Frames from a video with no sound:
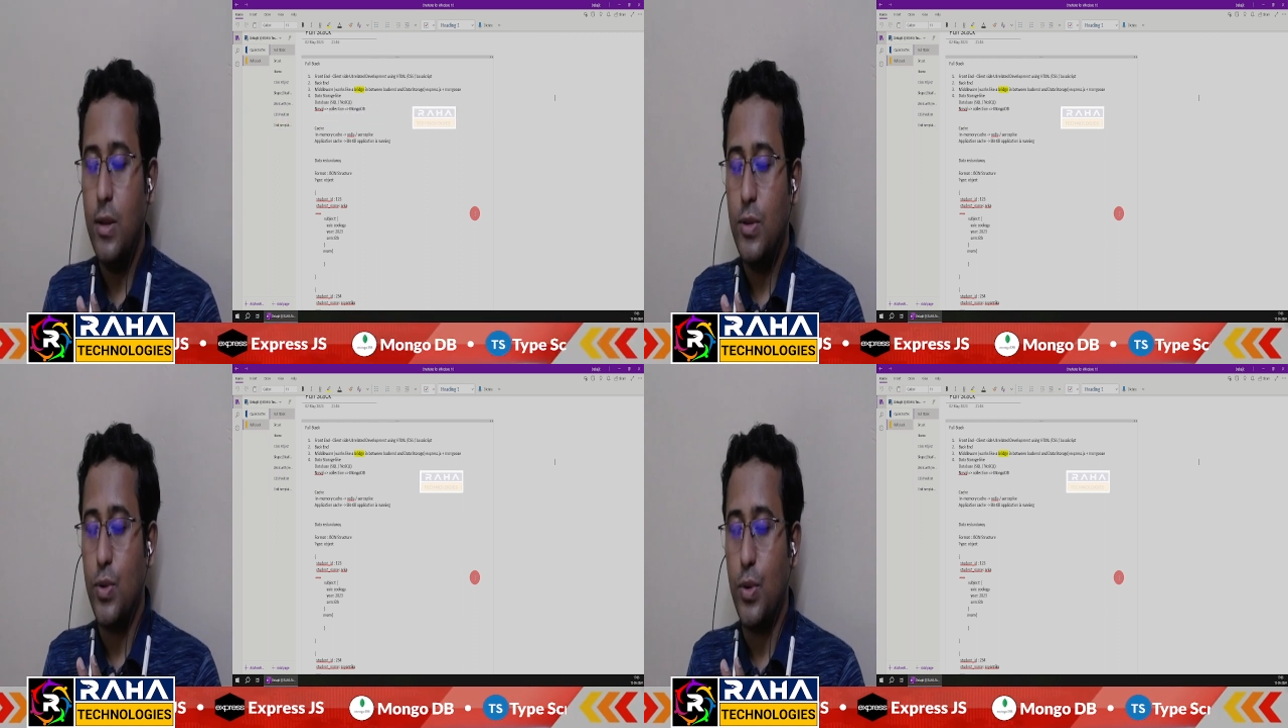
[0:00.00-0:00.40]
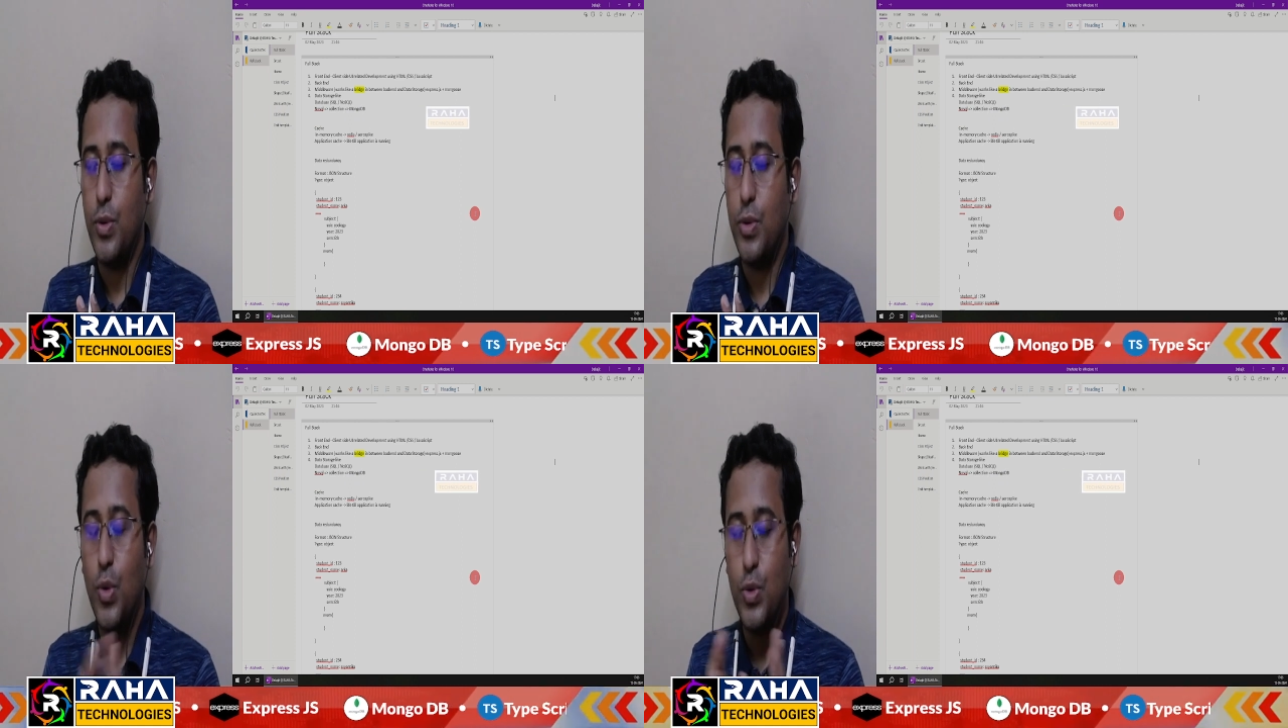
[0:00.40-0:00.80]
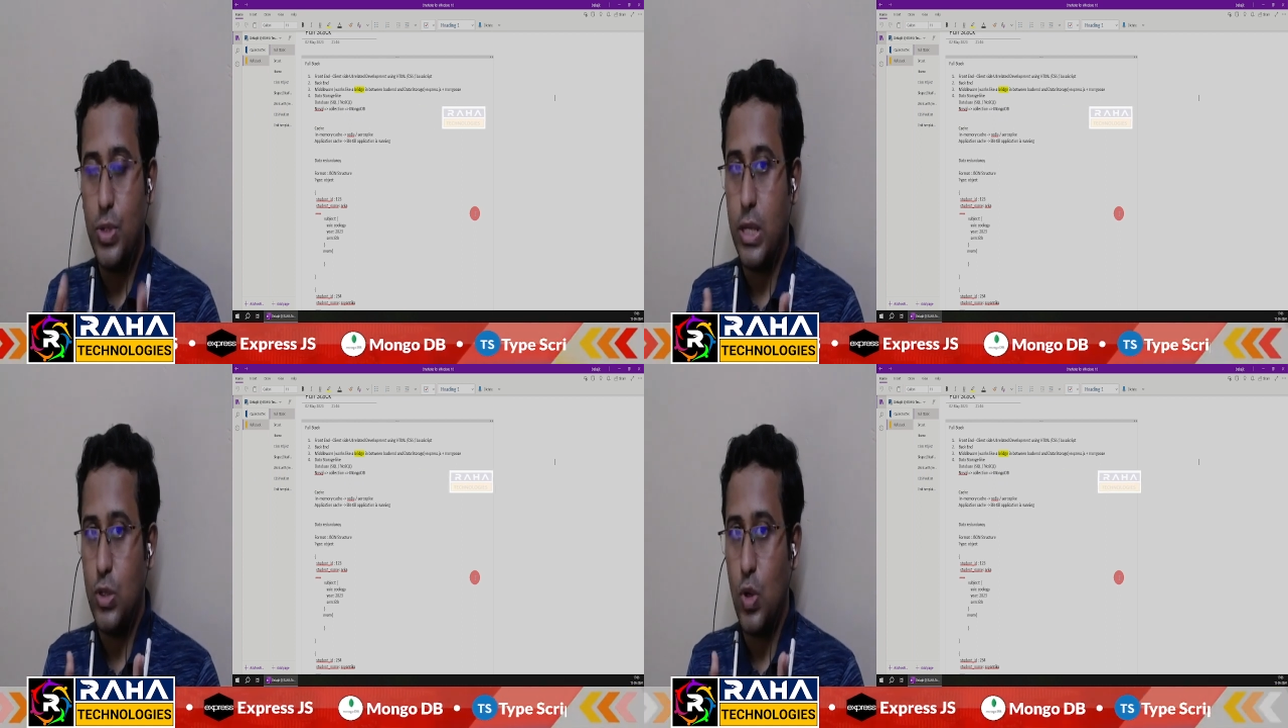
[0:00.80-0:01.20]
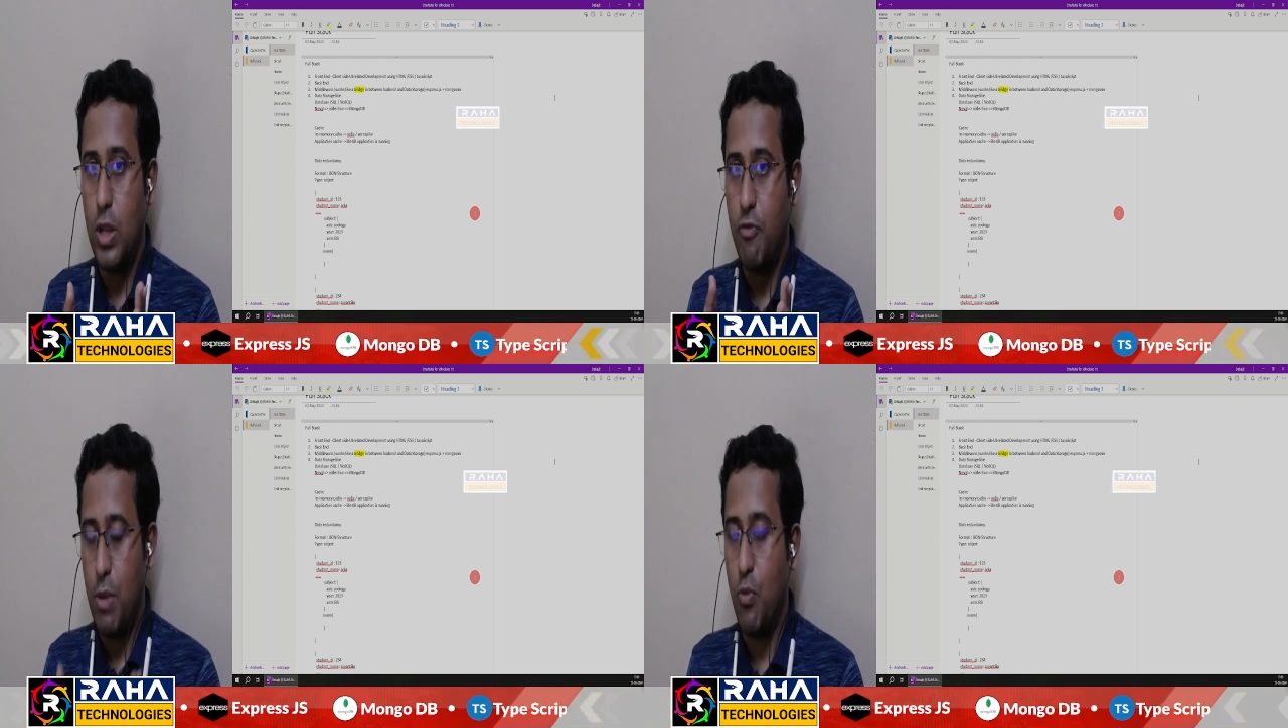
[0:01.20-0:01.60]
So those actually
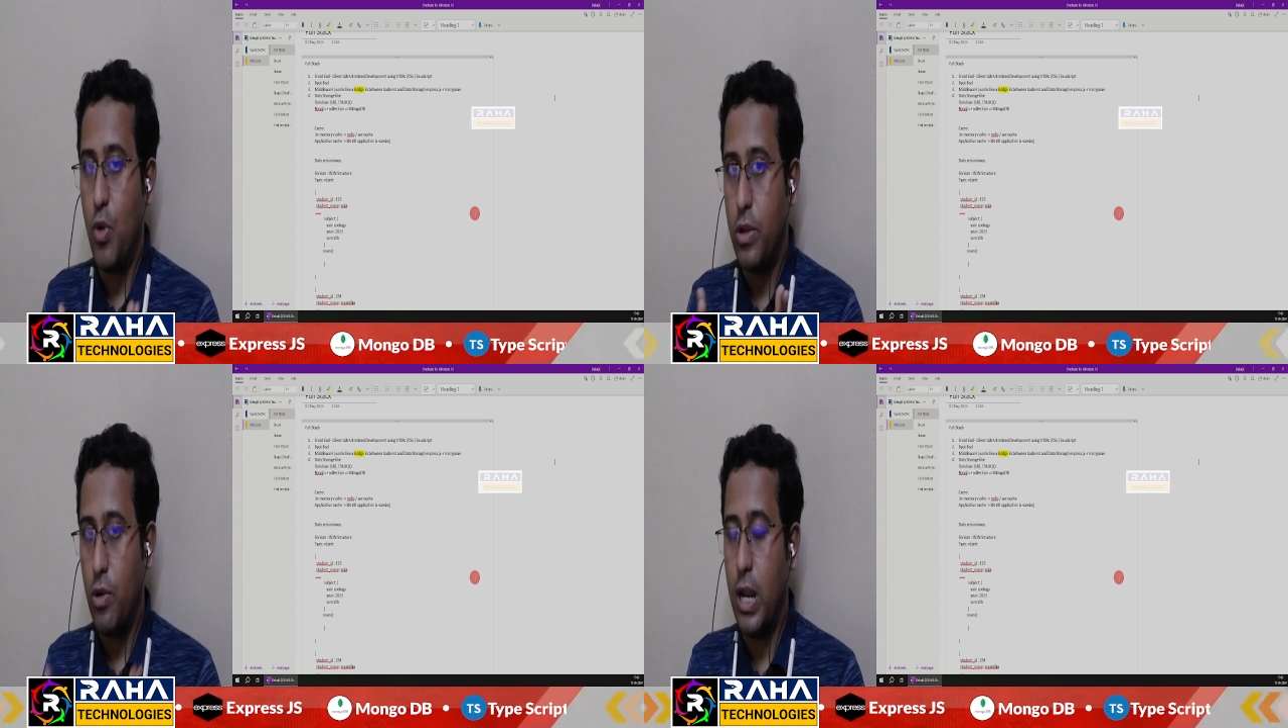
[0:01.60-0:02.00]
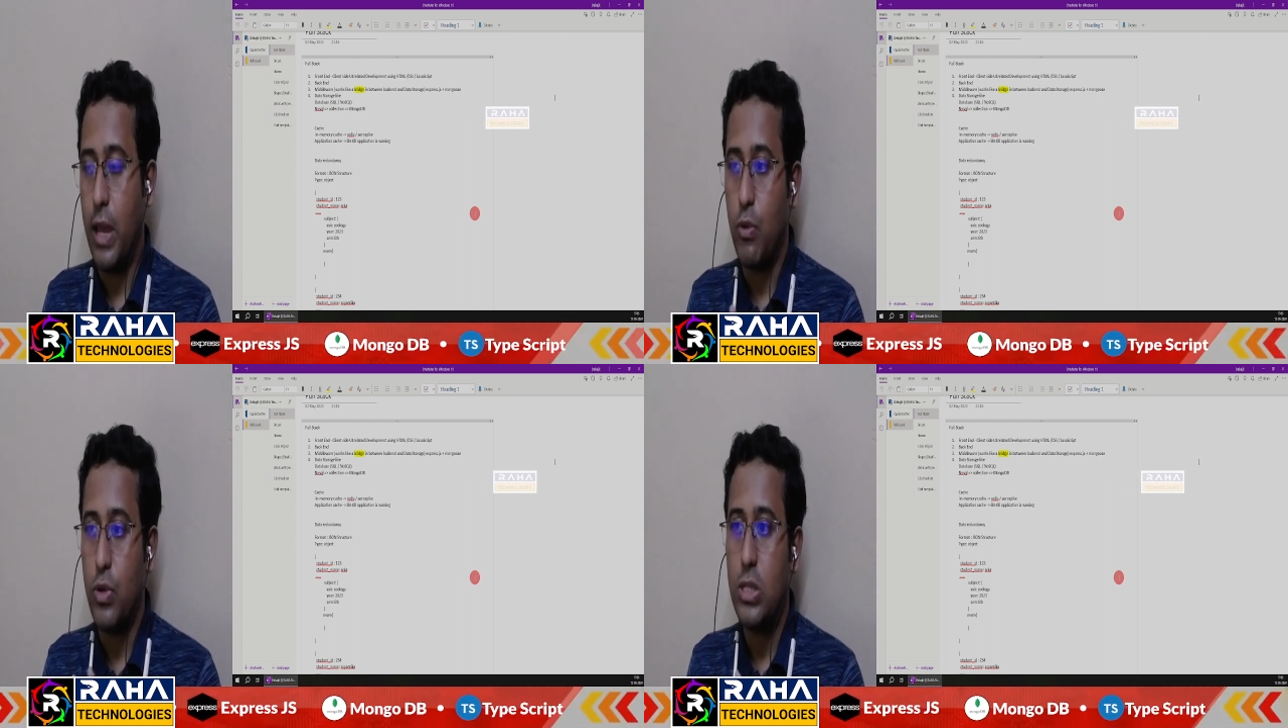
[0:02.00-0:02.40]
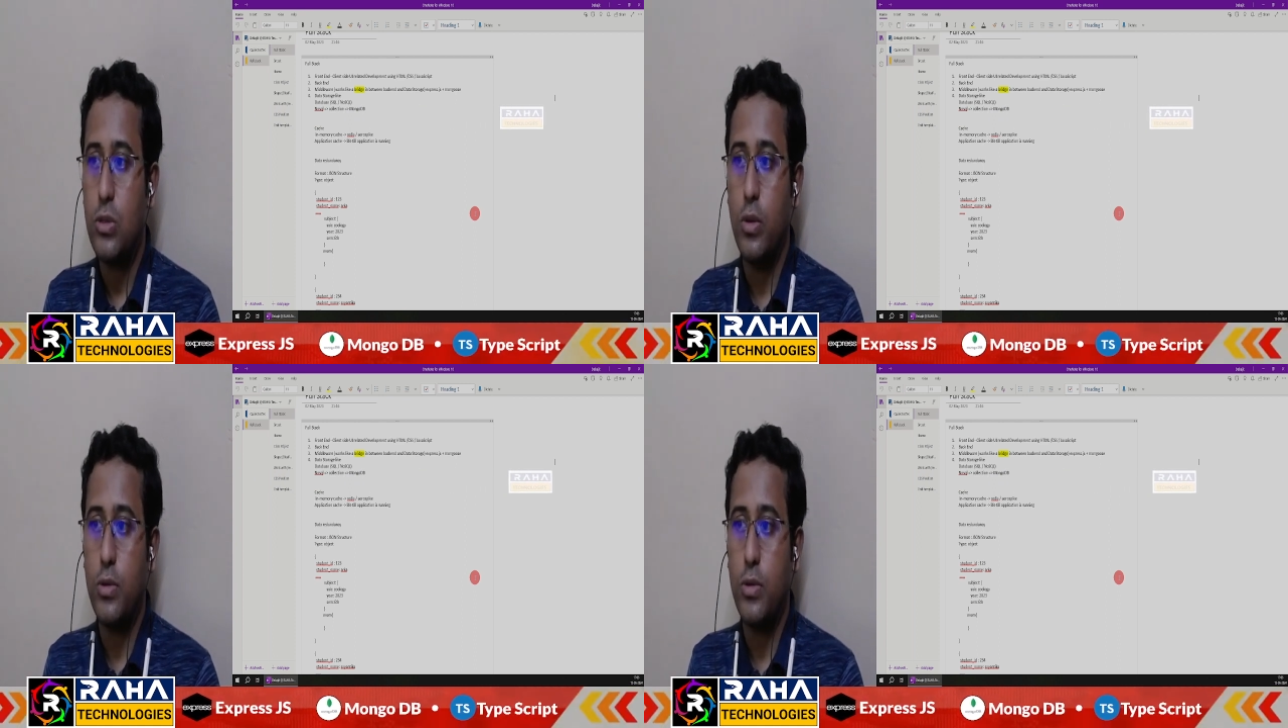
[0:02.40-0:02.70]
framework or languages.